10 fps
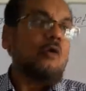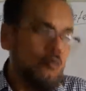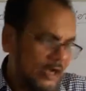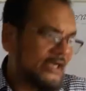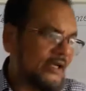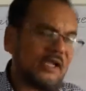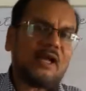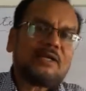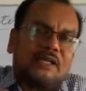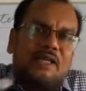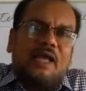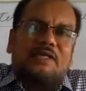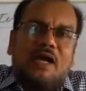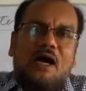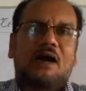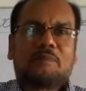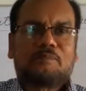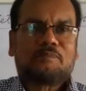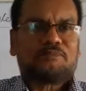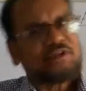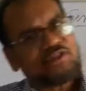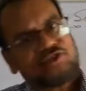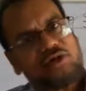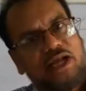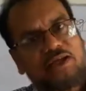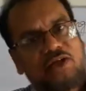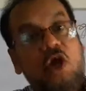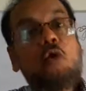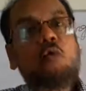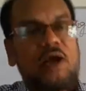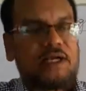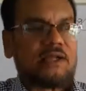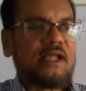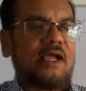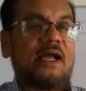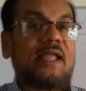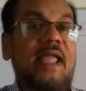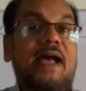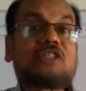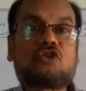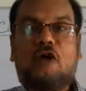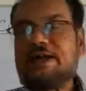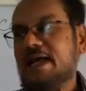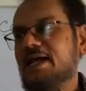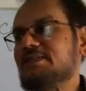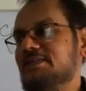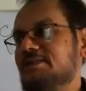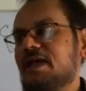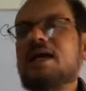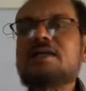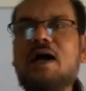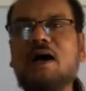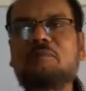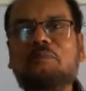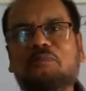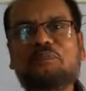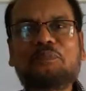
Wait here till I come. This is right. Wait here as long as I come.